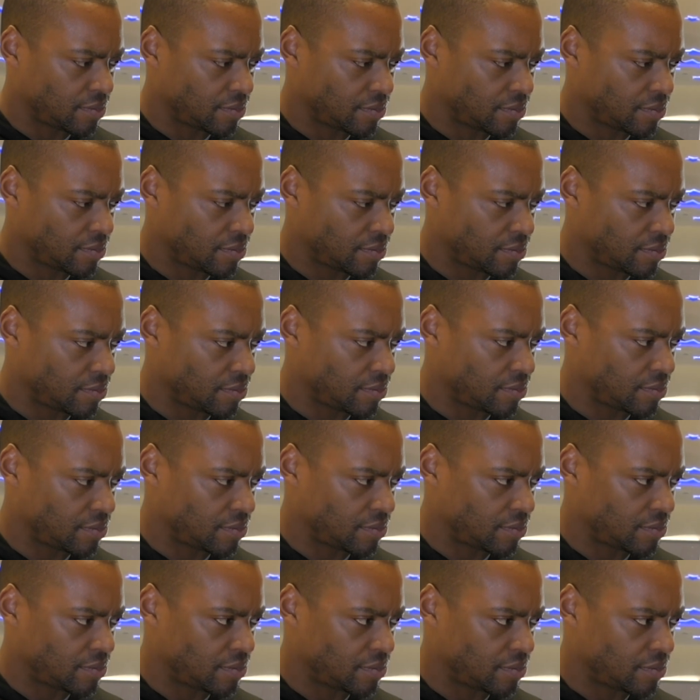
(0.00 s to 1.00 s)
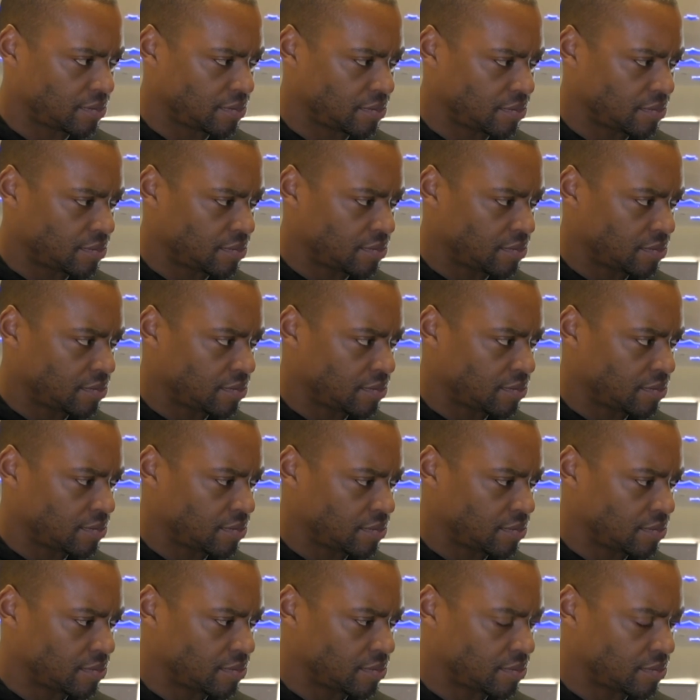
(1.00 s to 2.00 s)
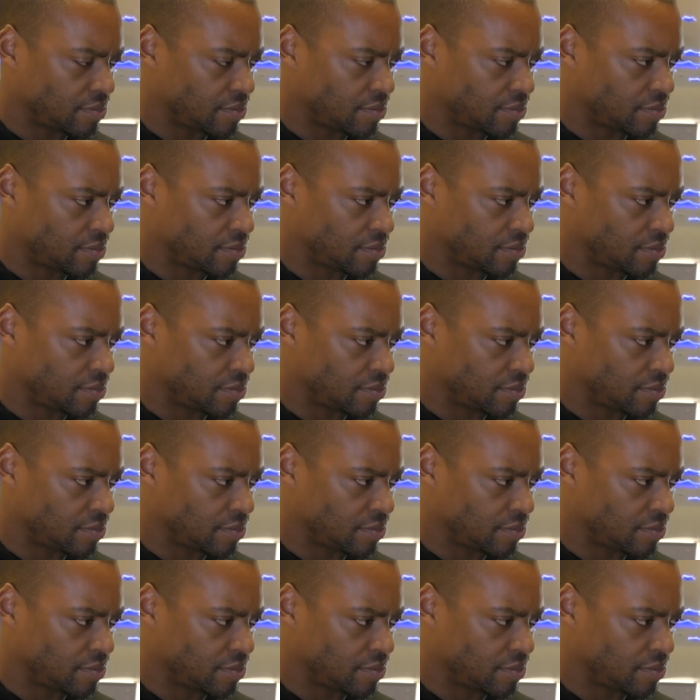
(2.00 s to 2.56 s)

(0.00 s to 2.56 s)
No words are spoken by the person on screen.